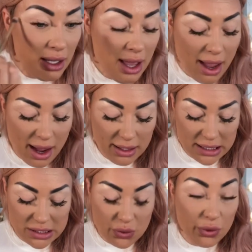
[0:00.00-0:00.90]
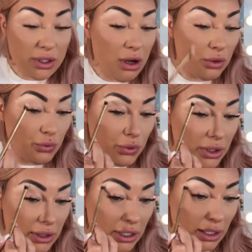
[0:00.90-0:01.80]
And it's going on
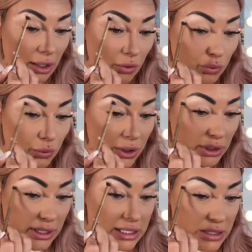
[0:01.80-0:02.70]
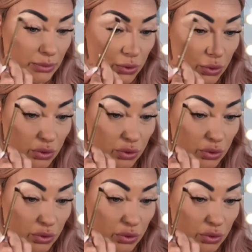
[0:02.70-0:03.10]
really, really smooth.